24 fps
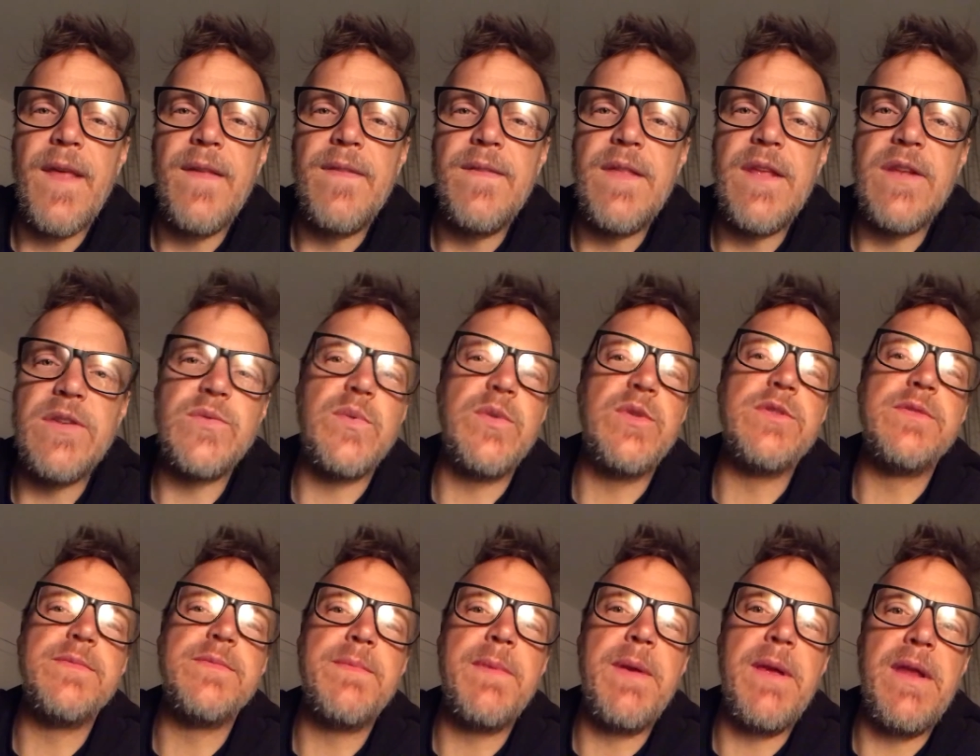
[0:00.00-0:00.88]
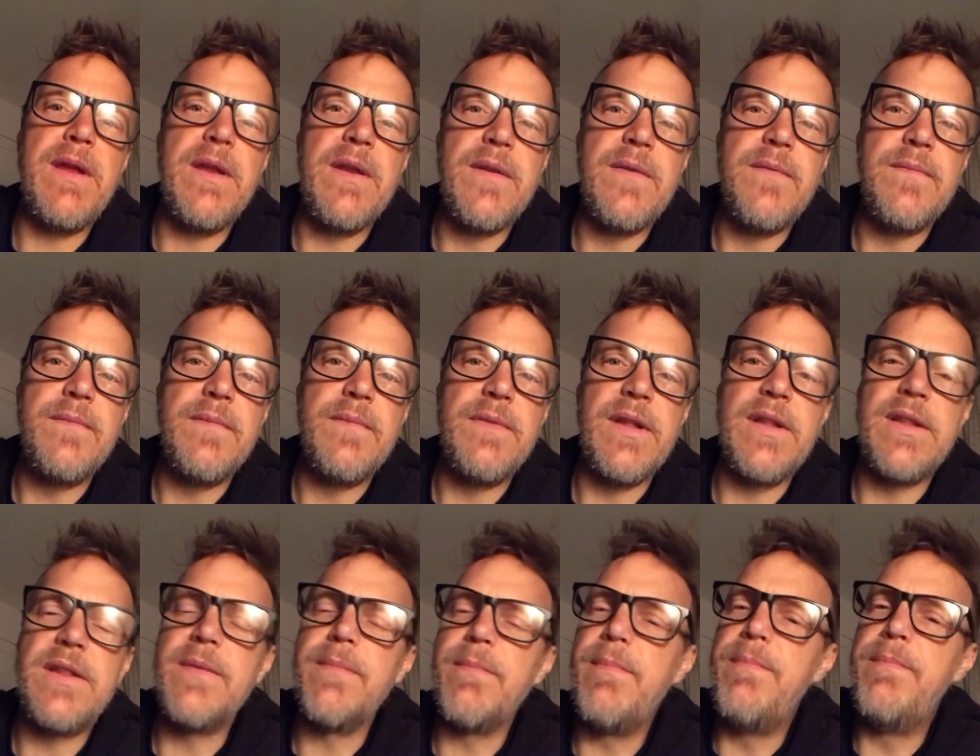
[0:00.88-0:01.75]
That's what's meant.
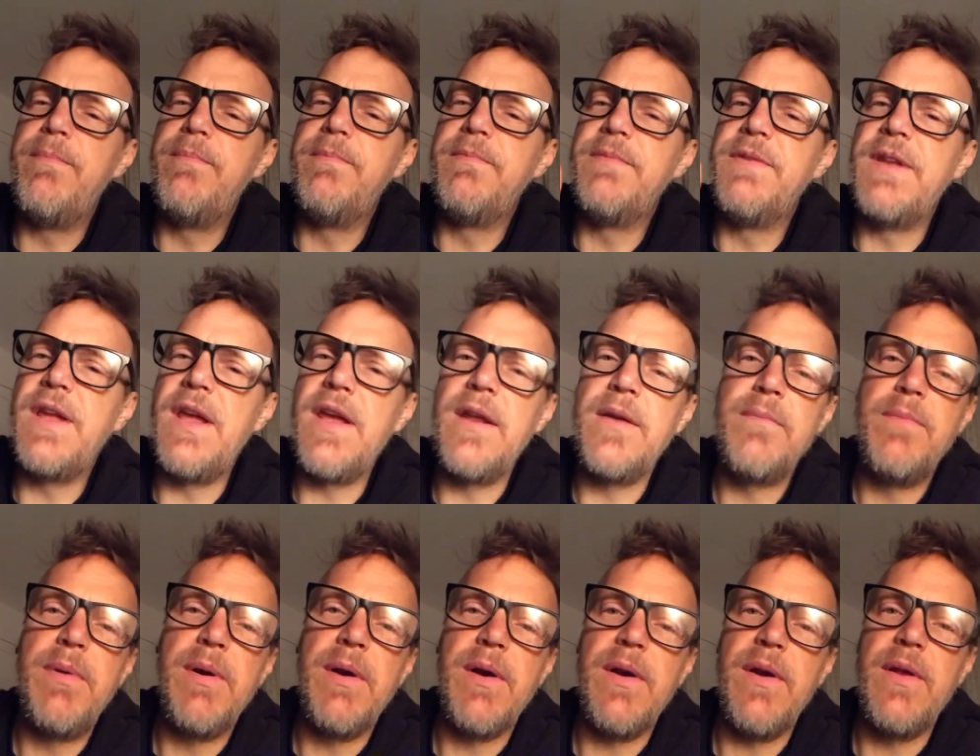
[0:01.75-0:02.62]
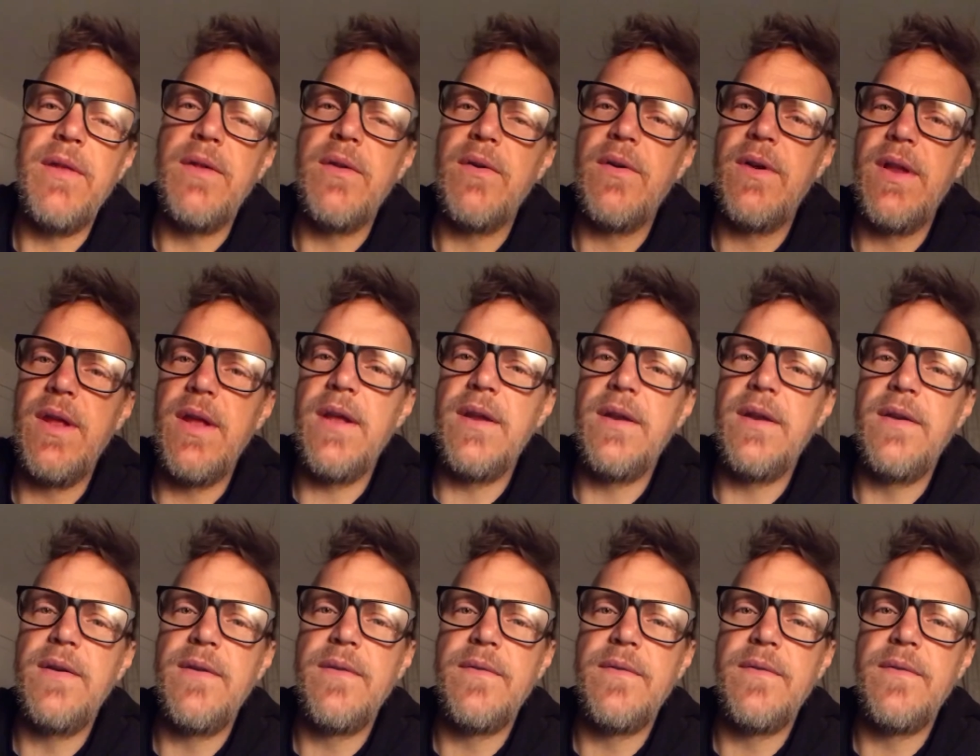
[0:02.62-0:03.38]
Let the dead bury their dead.